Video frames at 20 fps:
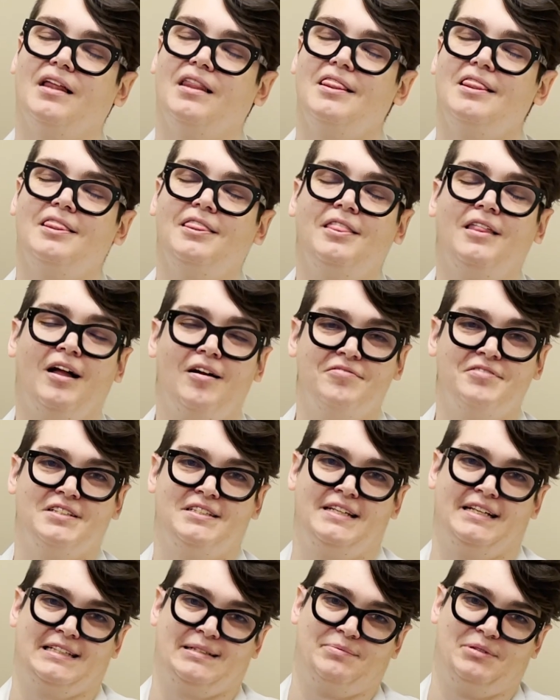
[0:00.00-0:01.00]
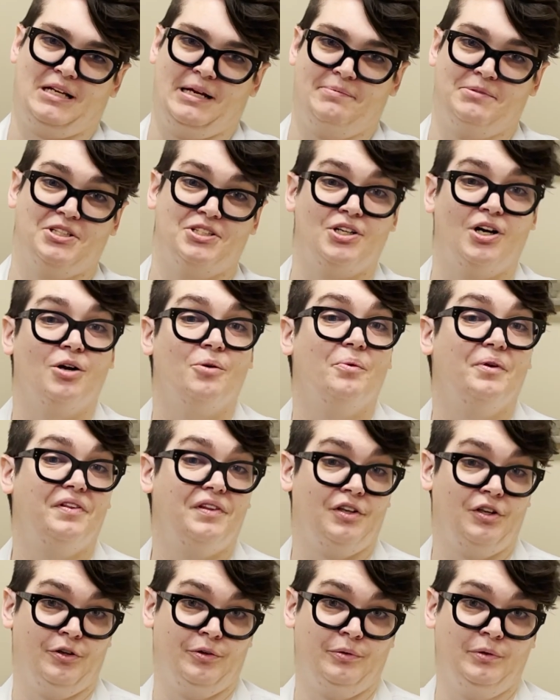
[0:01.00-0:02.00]
love to take some time to talk
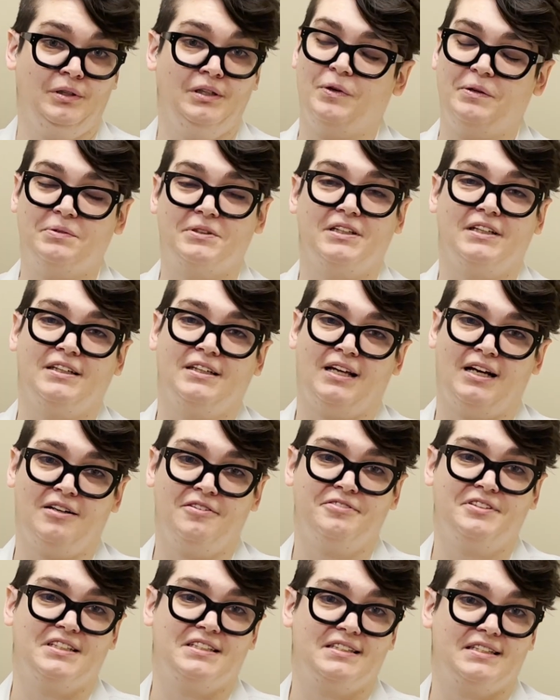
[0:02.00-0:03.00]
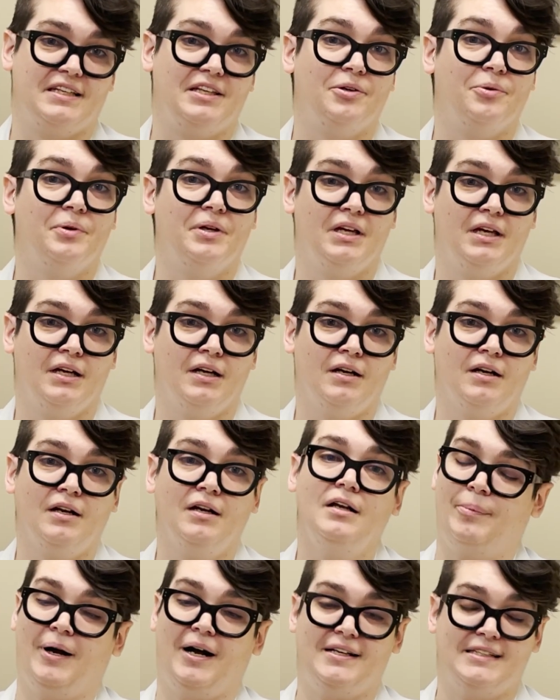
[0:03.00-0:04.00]
with you. We would love to see you here,
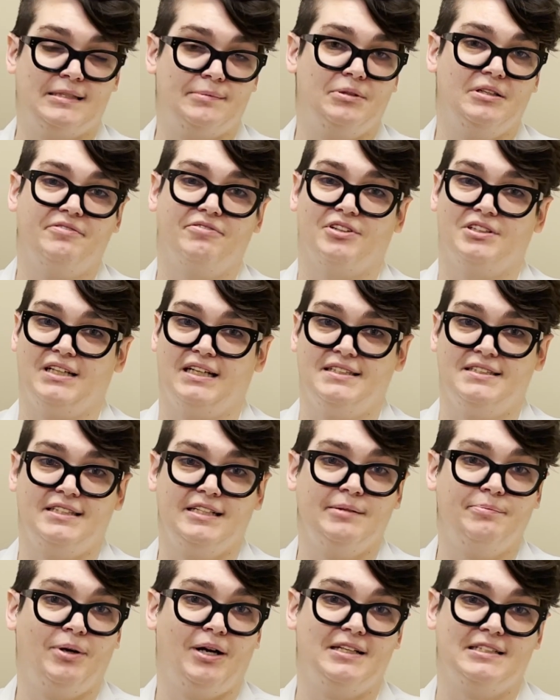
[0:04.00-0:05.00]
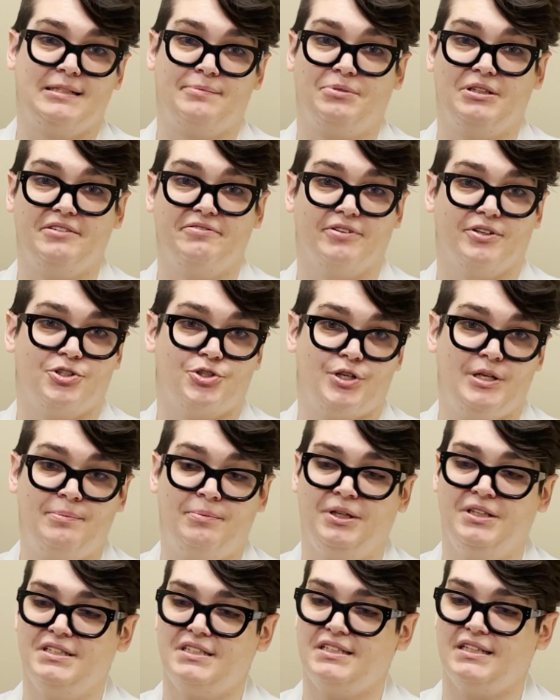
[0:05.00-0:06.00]
possibly for testing, possibly for
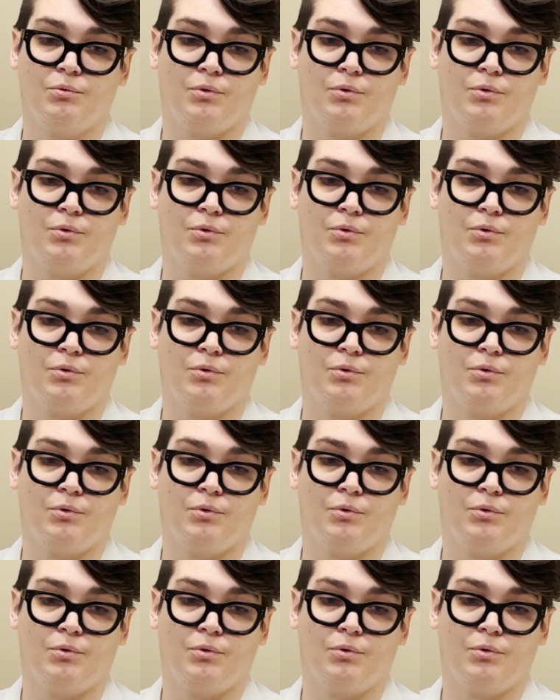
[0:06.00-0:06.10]
treatment.